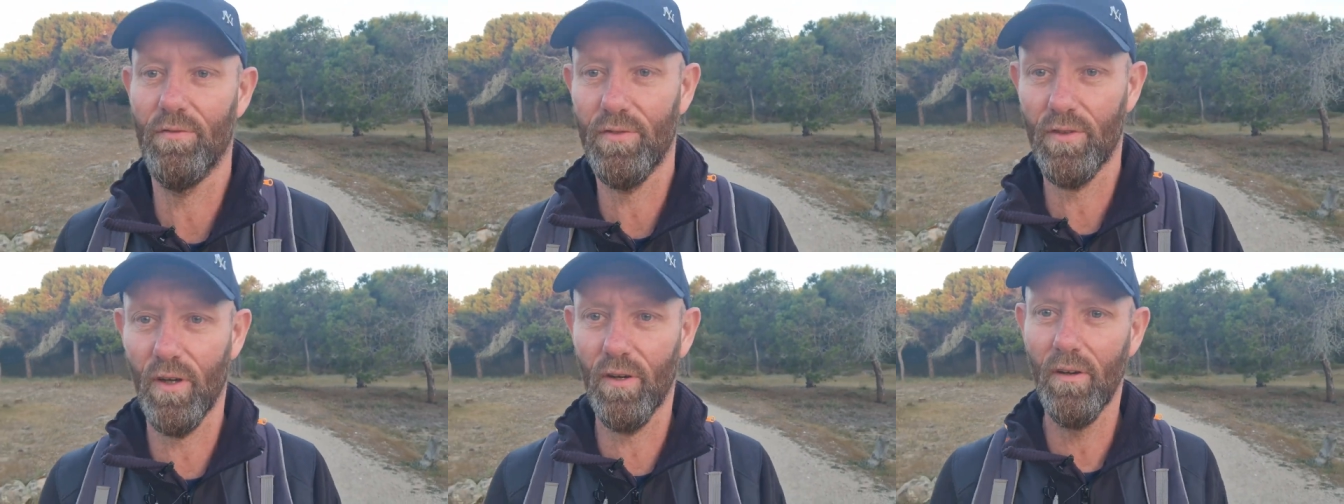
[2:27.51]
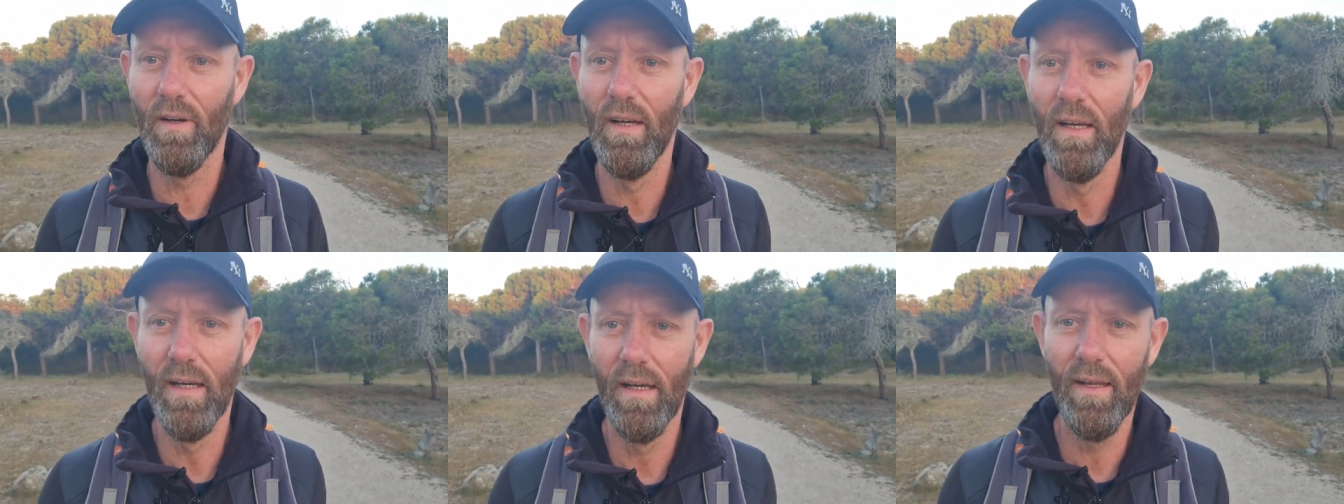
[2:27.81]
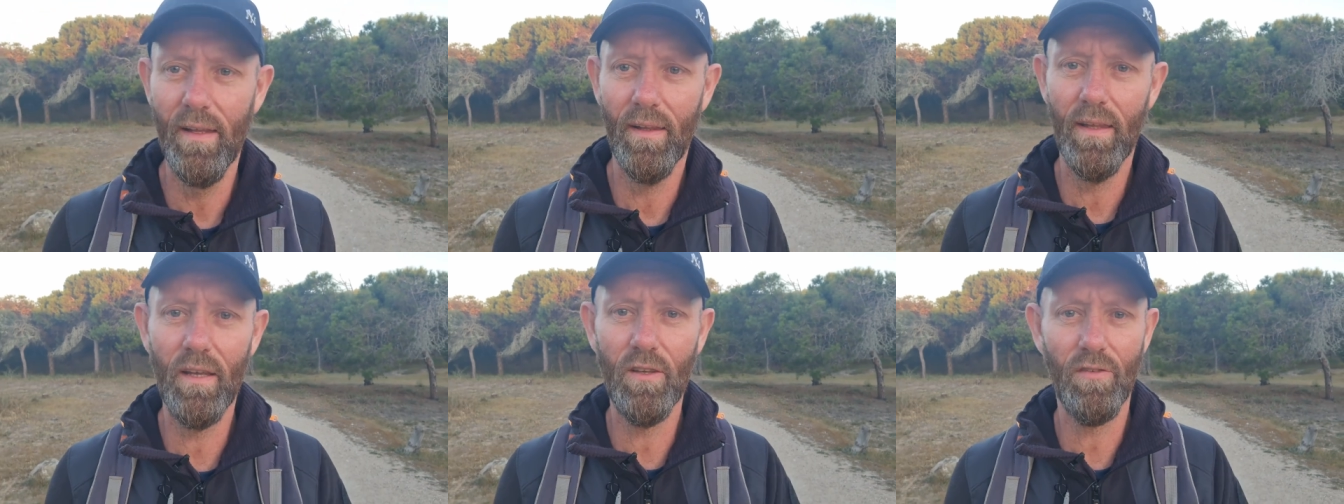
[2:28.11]
So
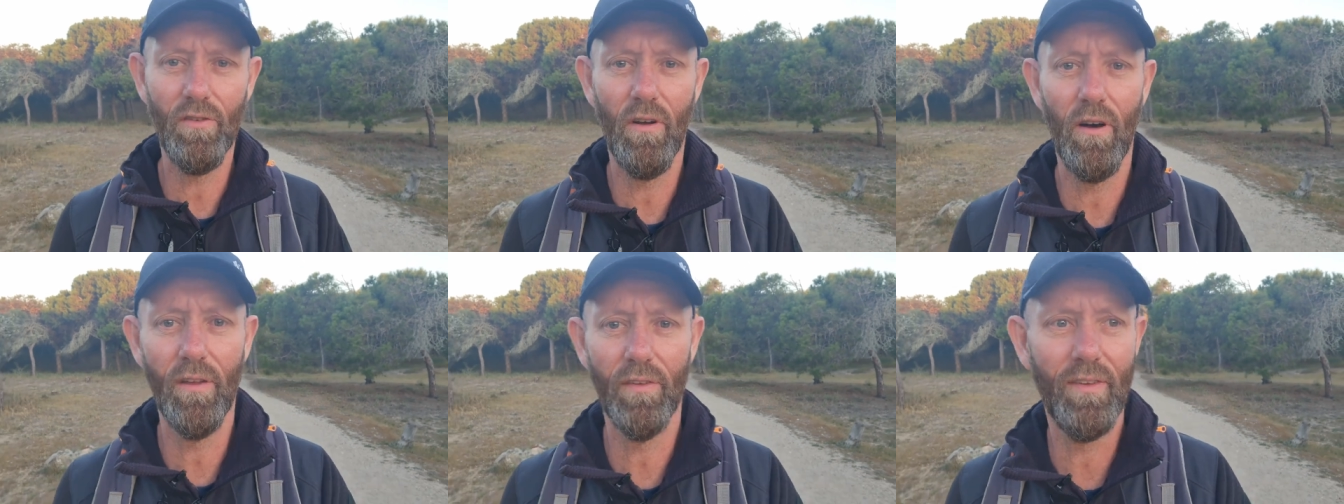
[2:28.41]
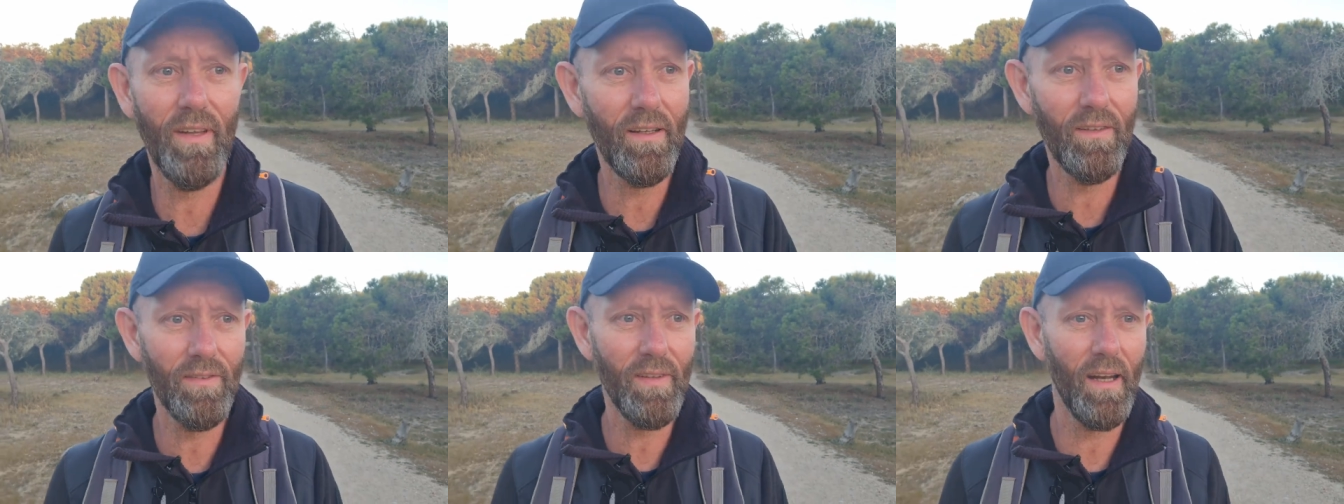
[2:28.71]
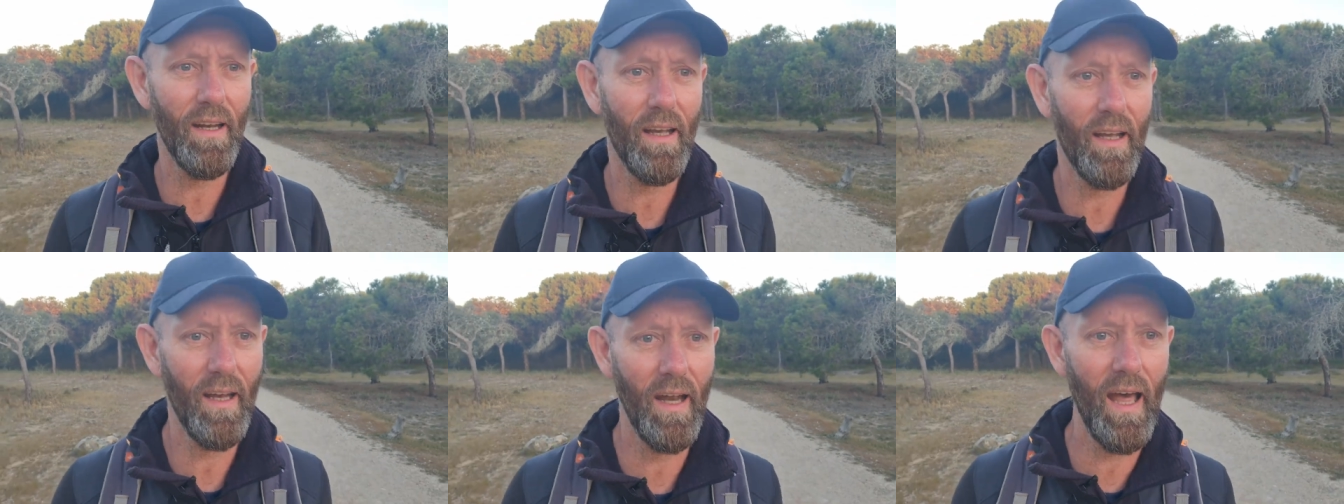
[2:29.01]
these are all things
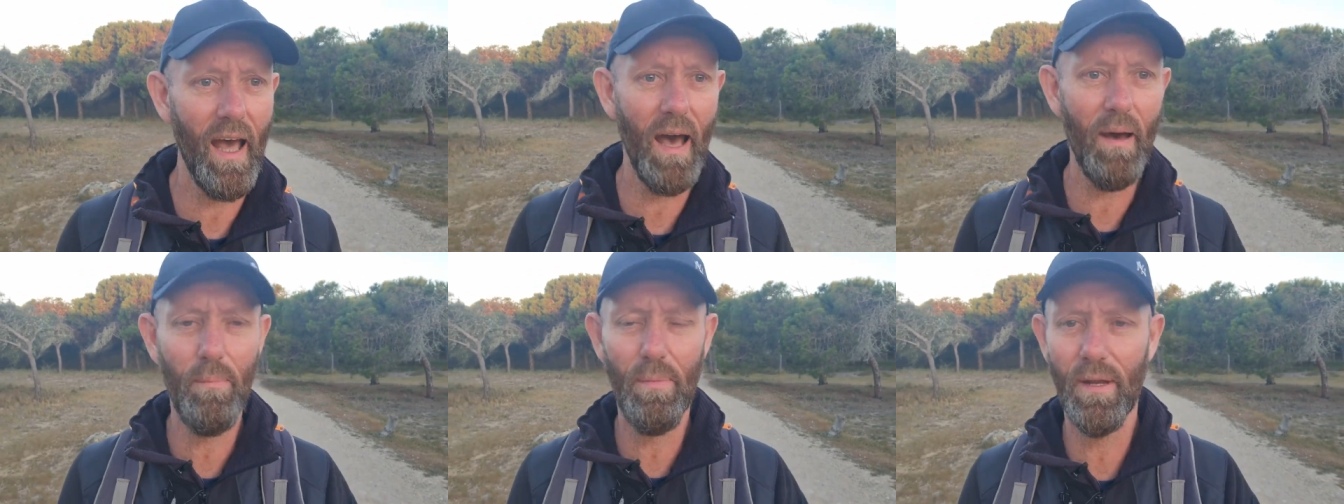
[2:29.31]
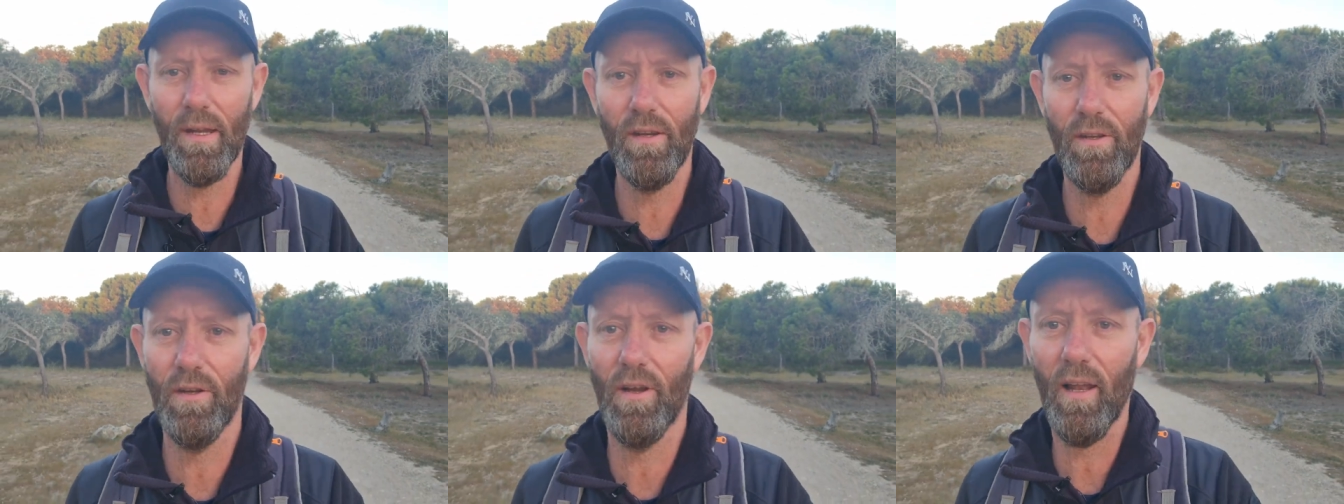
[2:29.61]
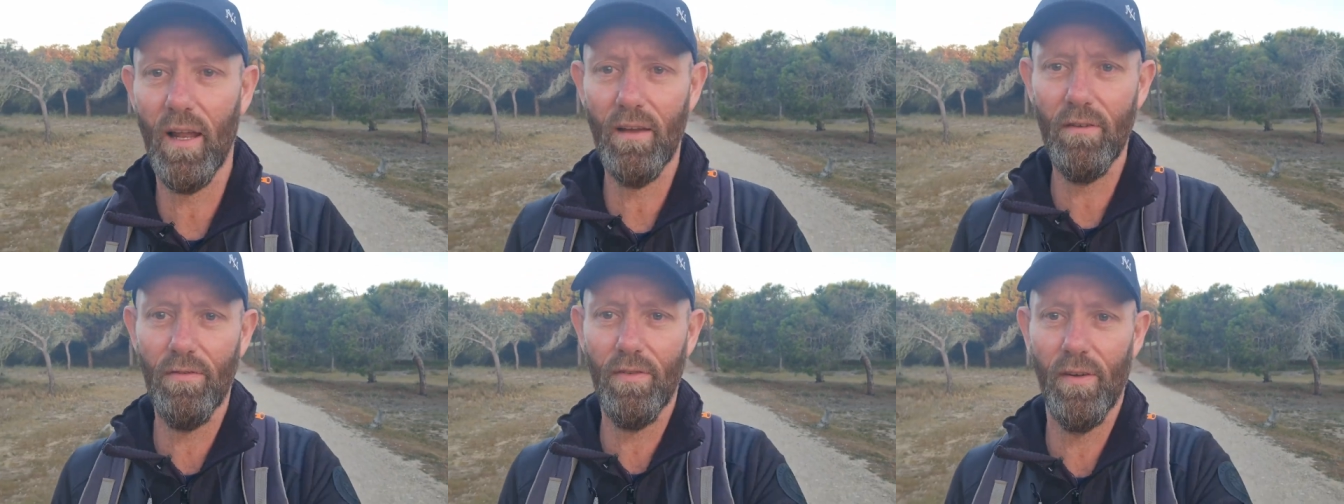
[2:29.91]
that are going to happen in your
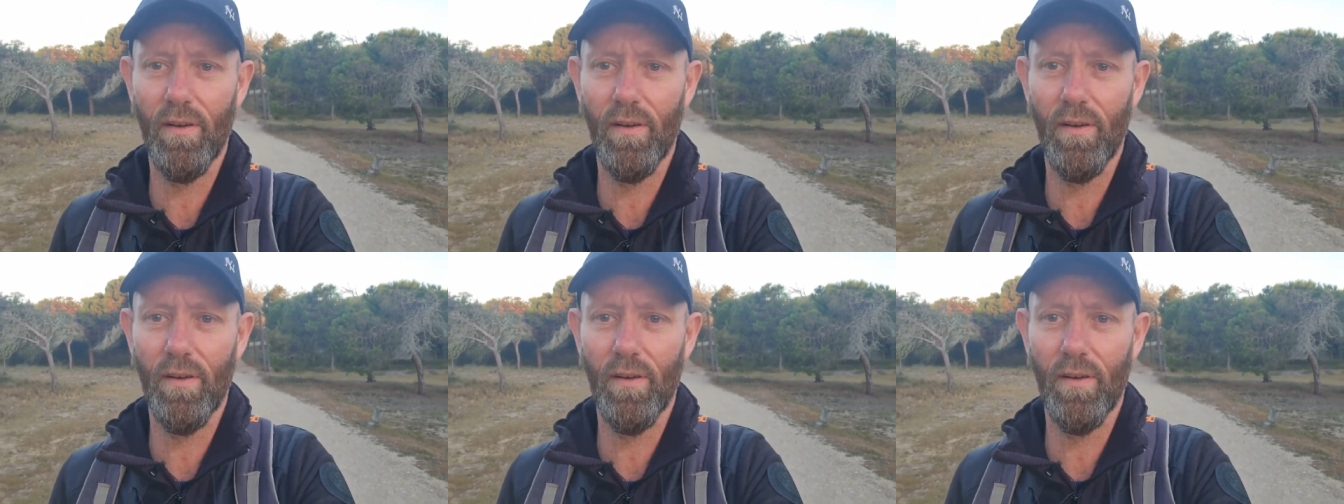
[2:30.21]
life.